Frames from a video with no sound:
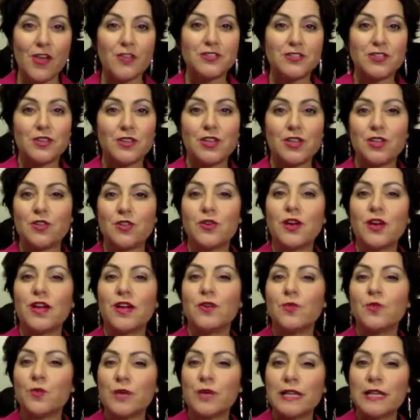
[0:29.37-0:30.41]
so that you can
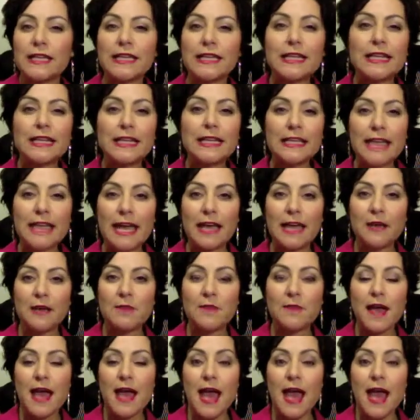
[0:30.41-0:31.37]
really claim